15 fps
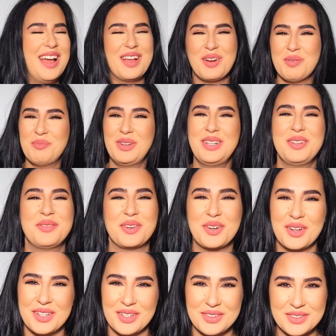I completely
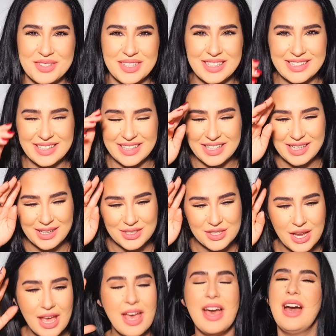forgot how to say this in English,
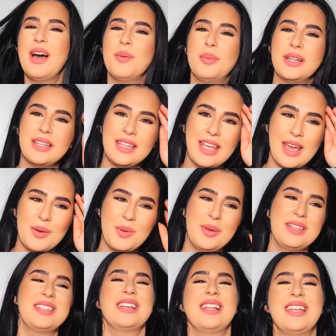but yeah,
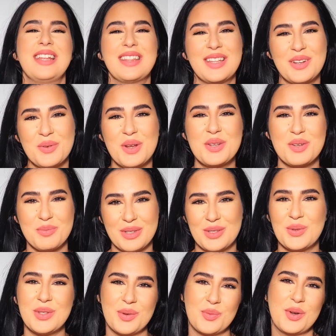basically the ratio
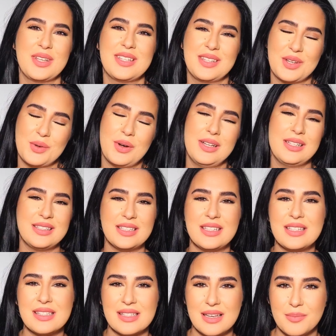between the price and the quality
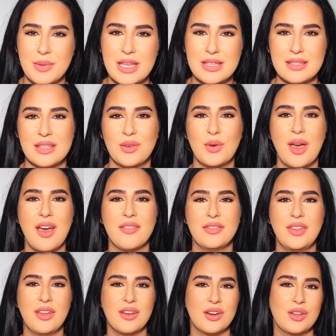is amazing. You
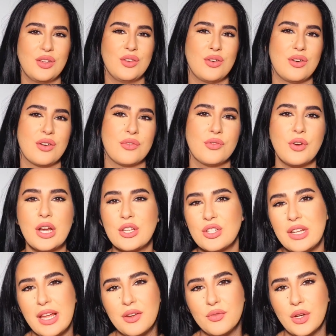have there your
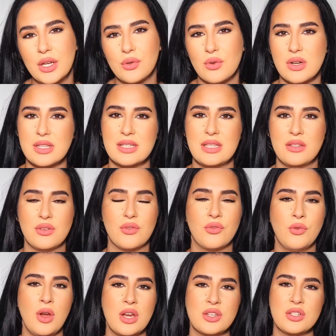French-like fragrances, your
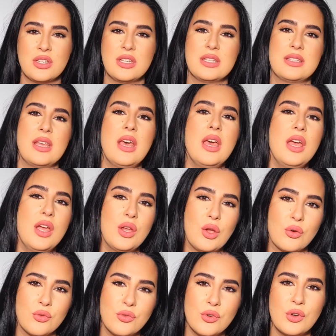freshies,
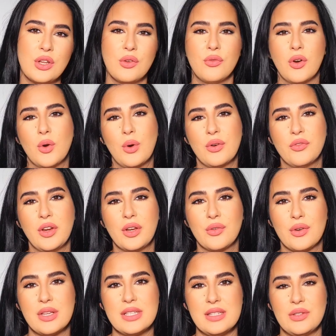your fruity forward
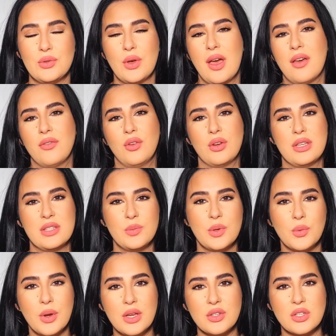fragrances, you have your
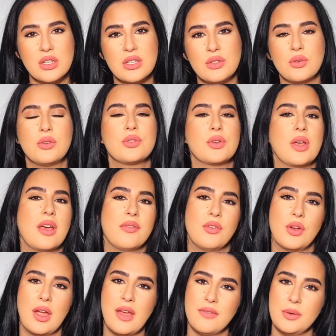inspirations, you also have
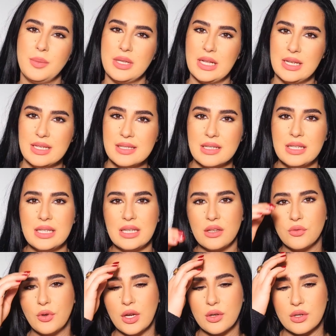your heavy Middle Eastern
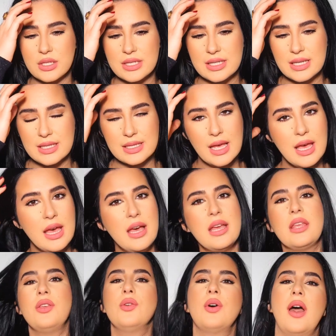leaning fragrances,
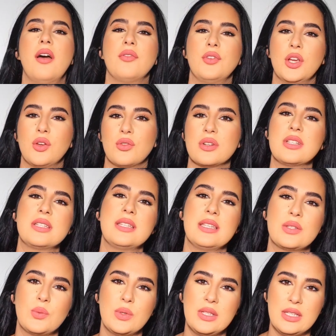you have
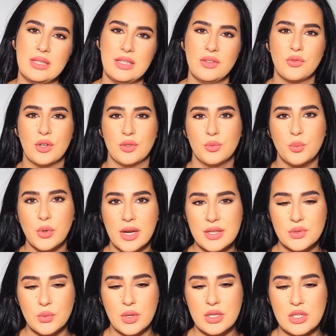fragrances within different
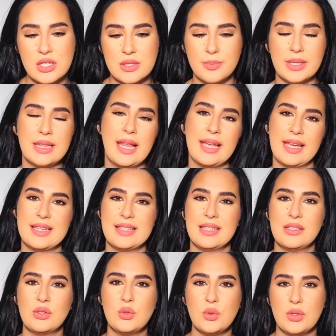price ranges. But like I
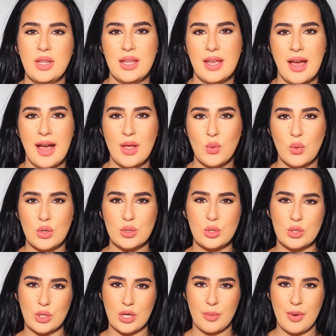said, today I want
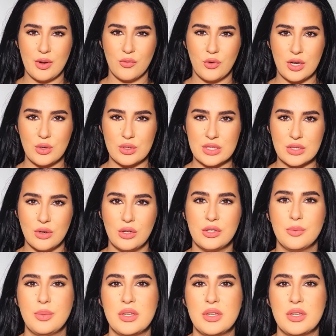to talk about a fragrance called